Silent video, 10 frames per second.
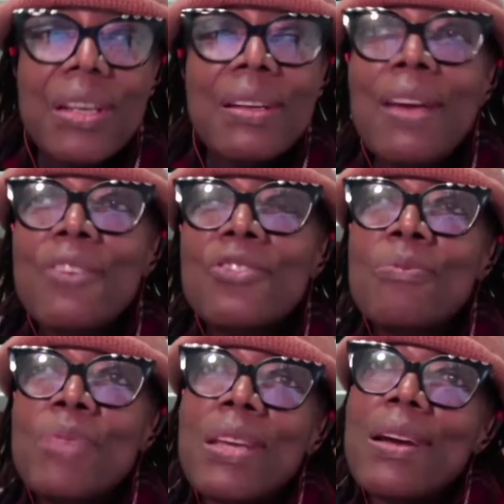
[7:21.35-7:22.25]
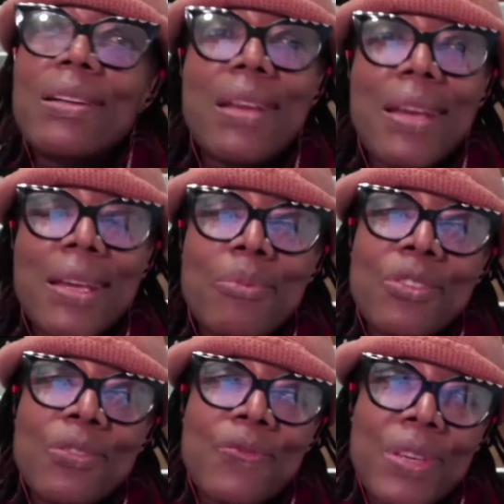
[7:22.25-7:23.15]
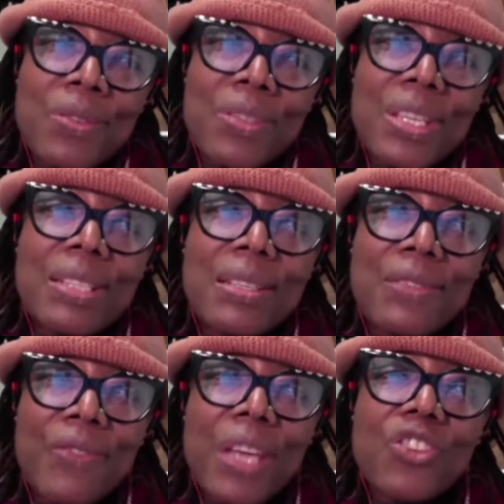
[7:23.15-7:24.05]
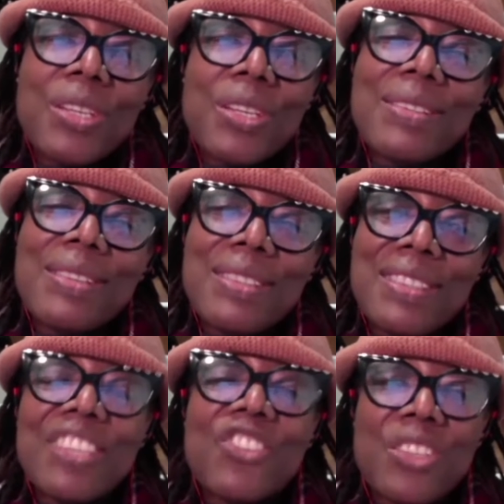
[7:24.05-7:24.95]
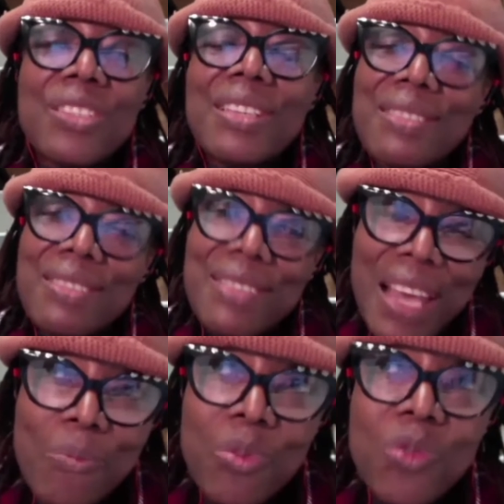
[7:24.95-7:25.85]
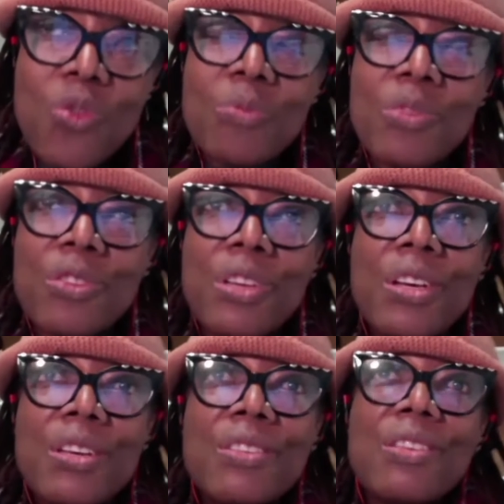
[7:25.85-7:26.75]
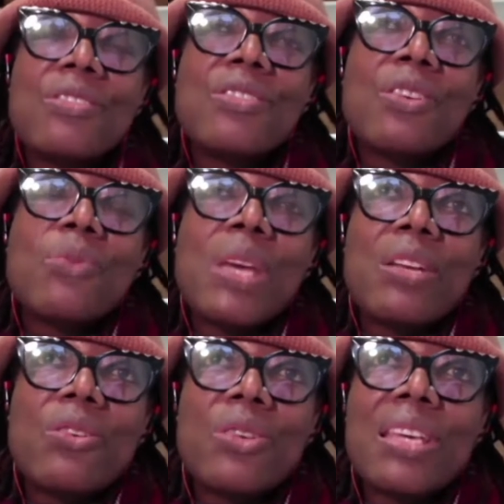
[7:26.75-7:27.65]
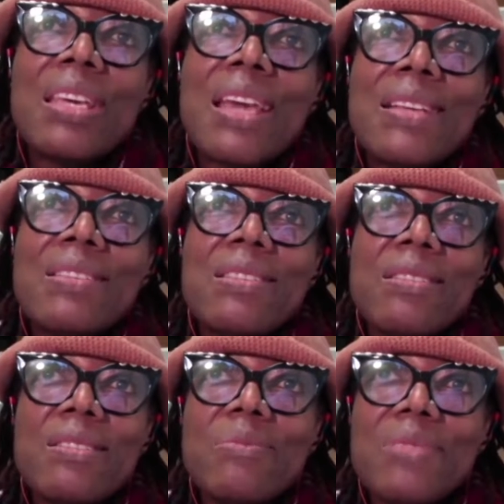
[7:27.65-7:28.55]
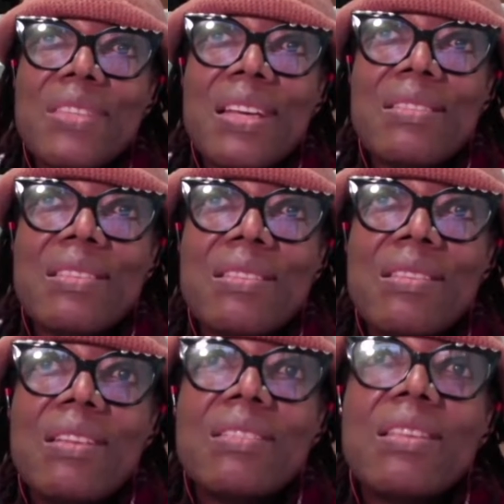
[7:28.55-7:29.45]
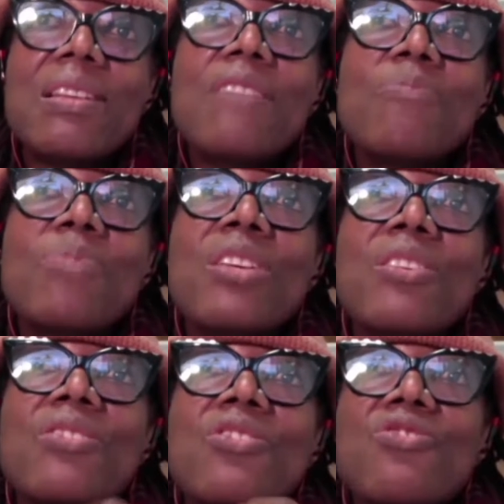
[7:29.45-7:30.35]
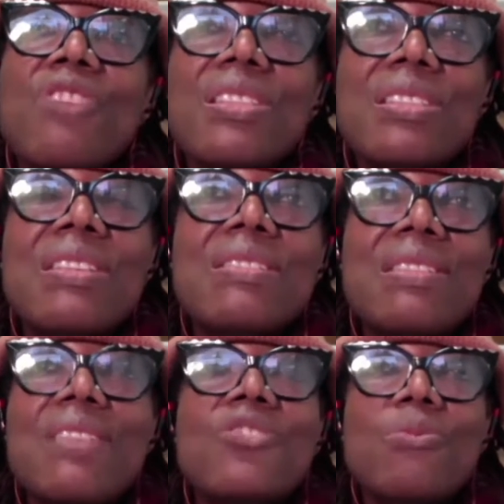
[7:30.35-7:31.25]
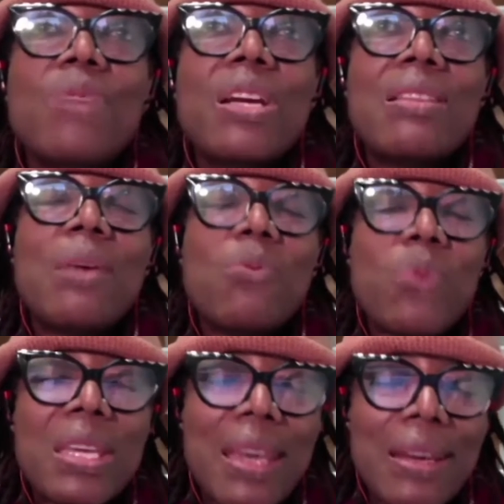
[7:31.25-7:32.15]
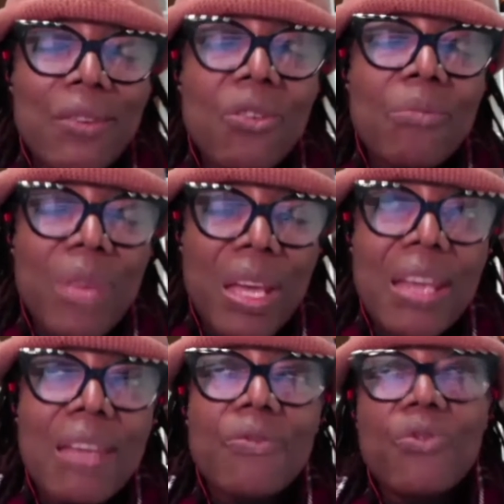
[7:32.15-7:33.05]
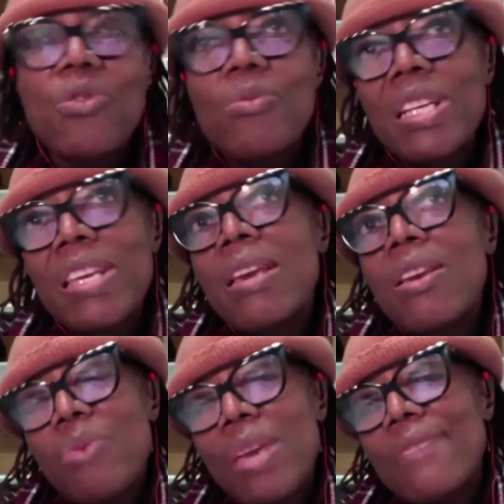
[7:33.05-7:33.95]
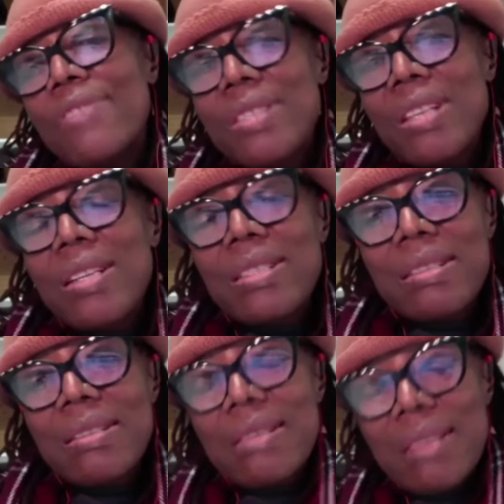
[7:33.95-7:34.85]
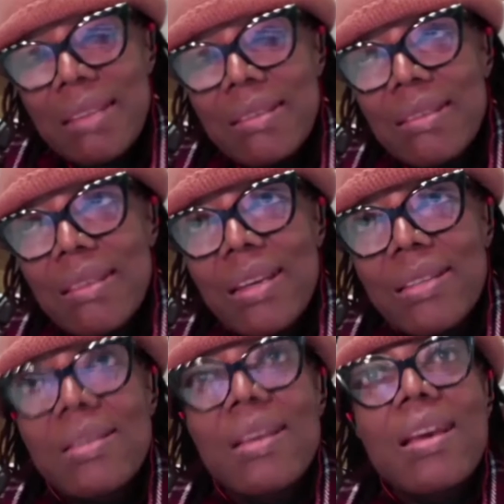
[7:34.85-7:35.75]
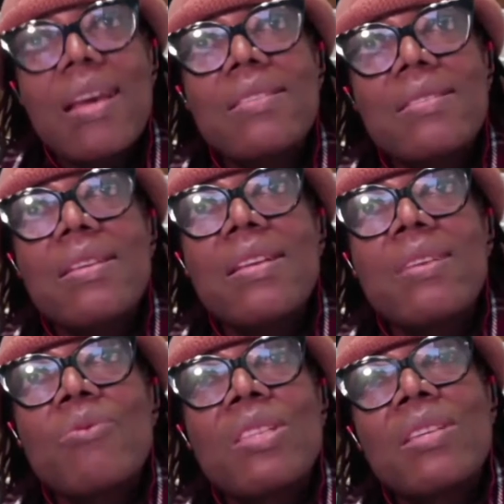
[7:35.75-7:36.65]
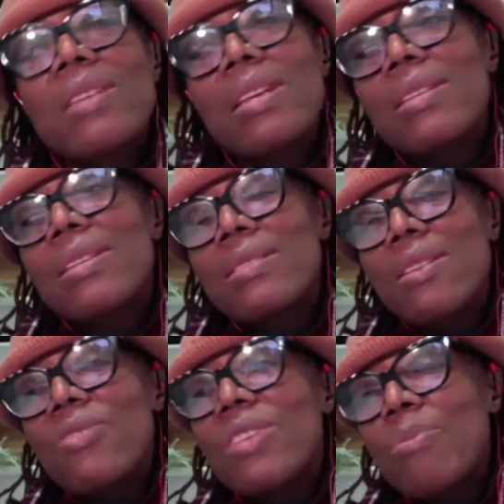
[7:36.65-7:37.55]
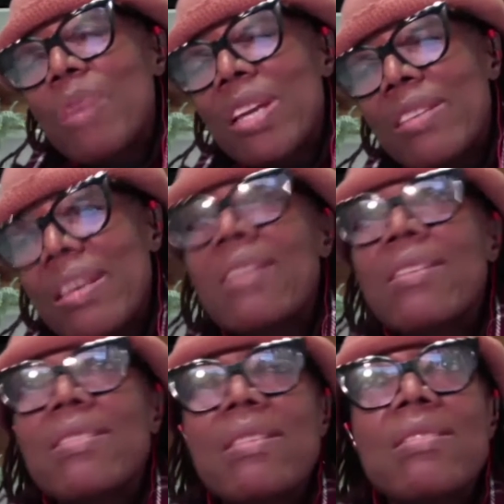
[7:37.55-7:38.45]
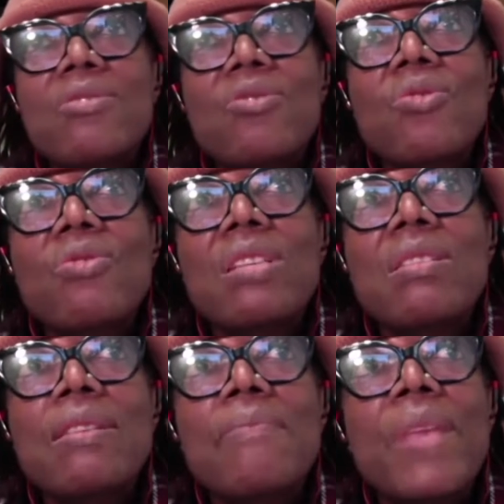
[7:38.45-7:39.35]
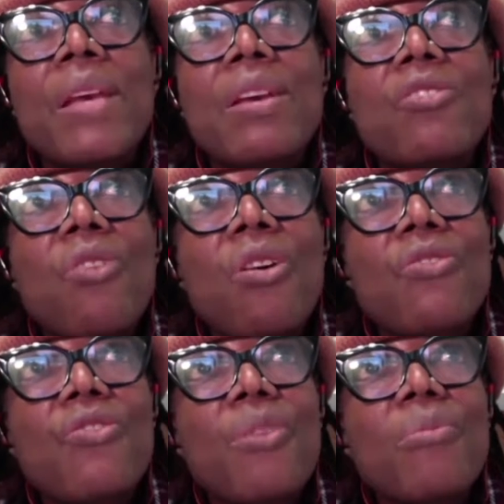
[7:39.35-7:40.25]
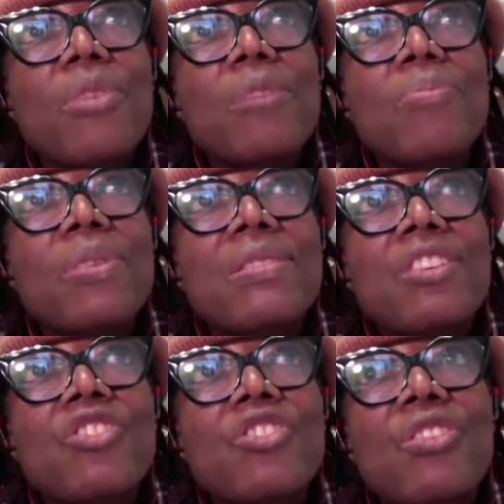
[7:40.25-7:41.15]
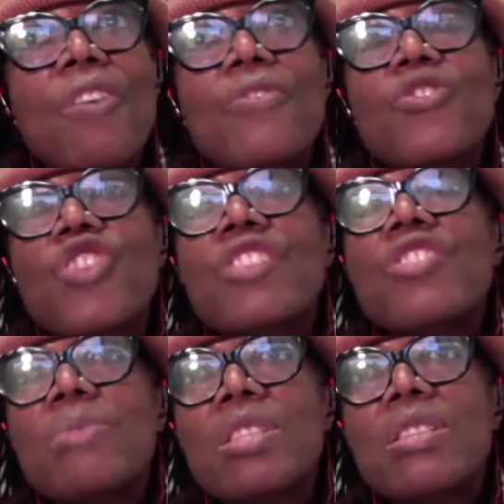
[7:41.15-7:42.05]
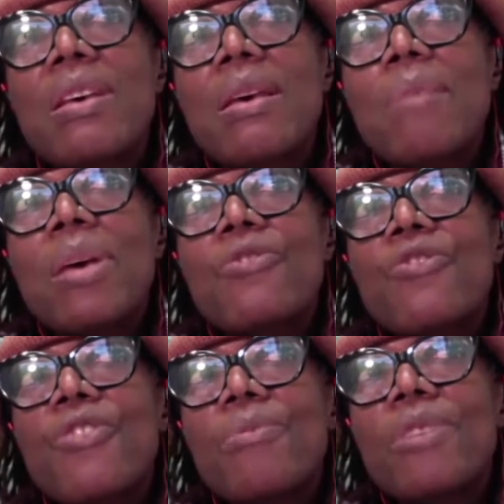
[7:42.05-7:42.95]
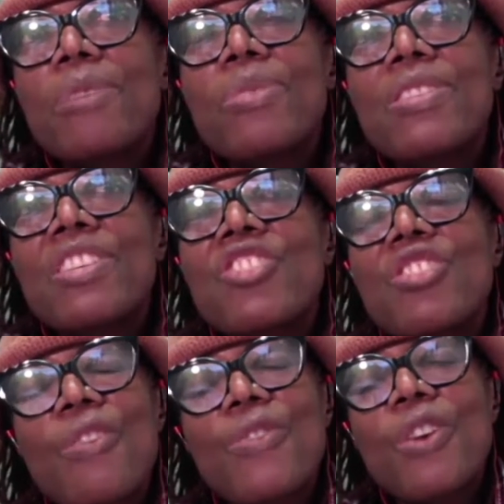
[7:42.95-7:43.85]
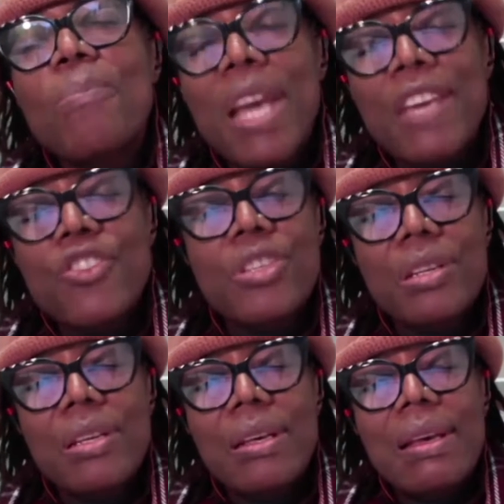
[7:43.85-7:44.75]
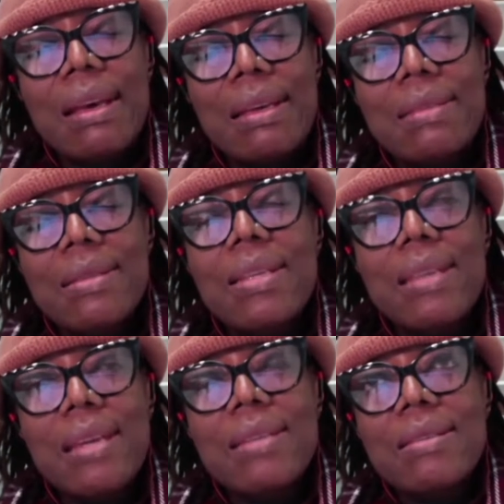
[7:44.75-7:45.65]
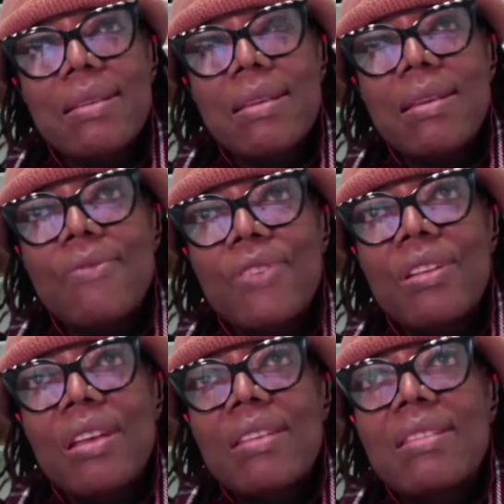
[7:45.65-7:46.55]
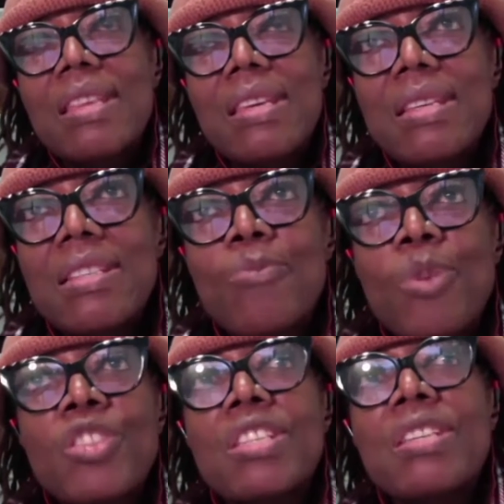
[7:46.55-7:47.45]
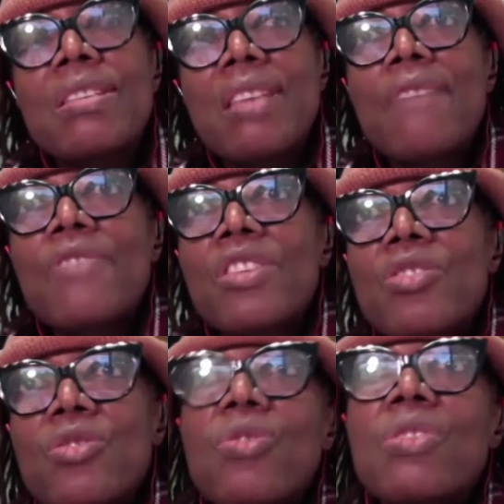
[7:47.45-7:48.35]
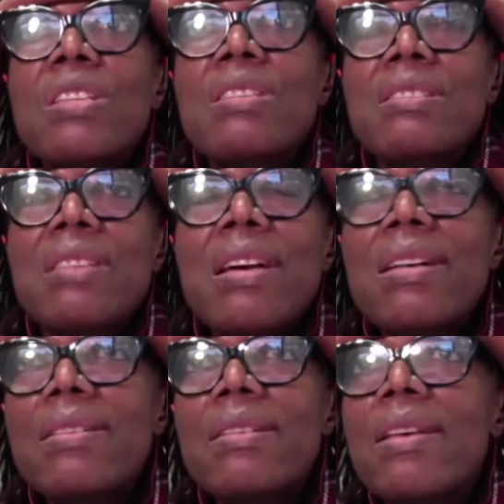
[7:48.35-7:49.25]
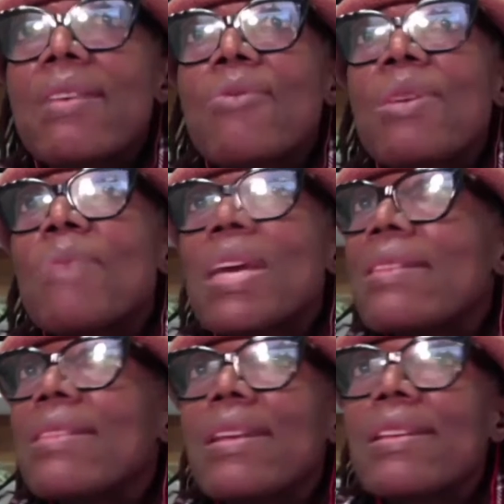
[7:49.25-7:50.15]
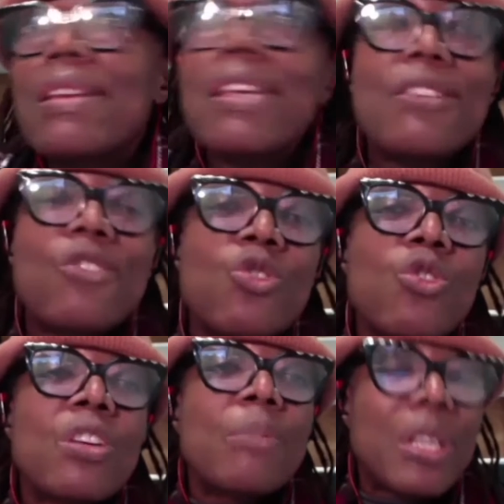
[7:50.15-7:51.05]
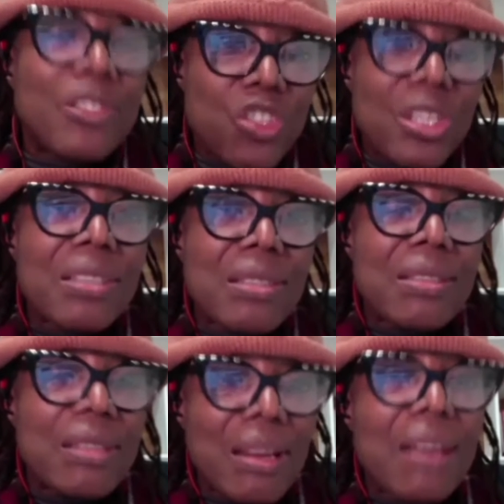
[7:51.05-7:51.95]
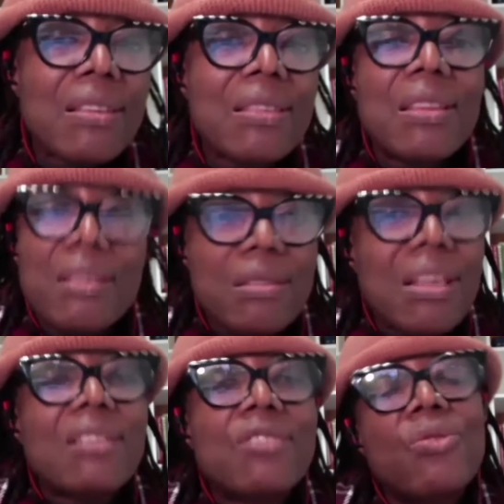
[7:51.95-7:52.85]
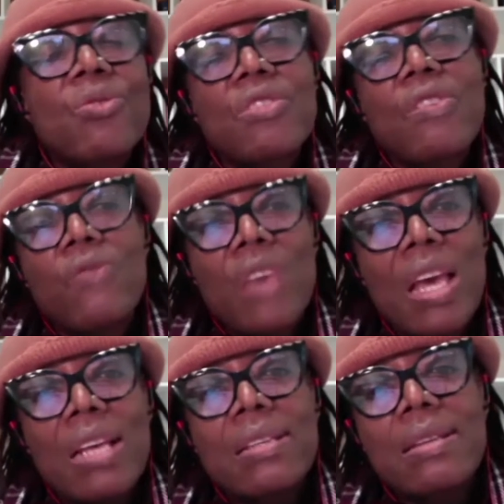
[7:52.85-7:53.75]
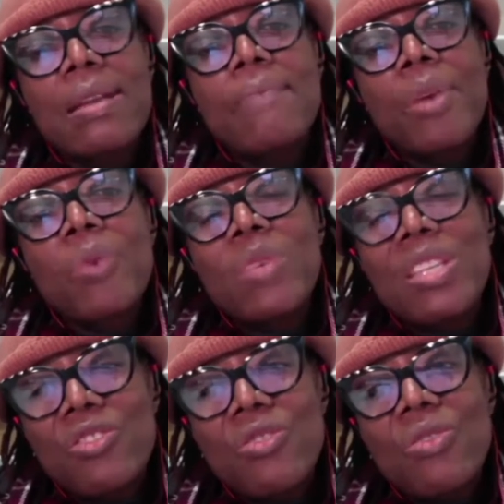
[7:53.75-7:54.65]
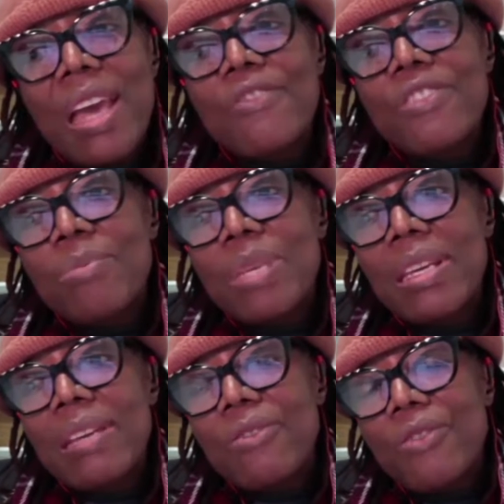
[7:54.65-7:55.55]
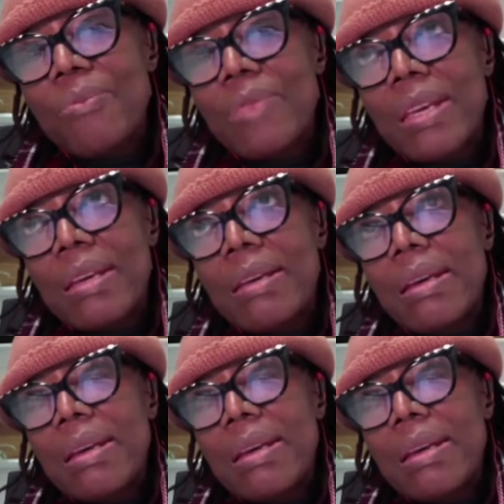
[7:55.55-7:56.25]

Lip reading: Now, to be unable to feel satisfaction is addiction. It is abnormal. So we're looking at circumstances that have been constructed in such a way that we cannot behave normally. We have to start understanding that and dealing with it. And it is only by telling these stories, not from a position of judgment, but from a position of compassion, and saying, yes, even these bodies have a story to tell. We may then need to talk about justice and other things. That is also valid, but we do have to begin from there.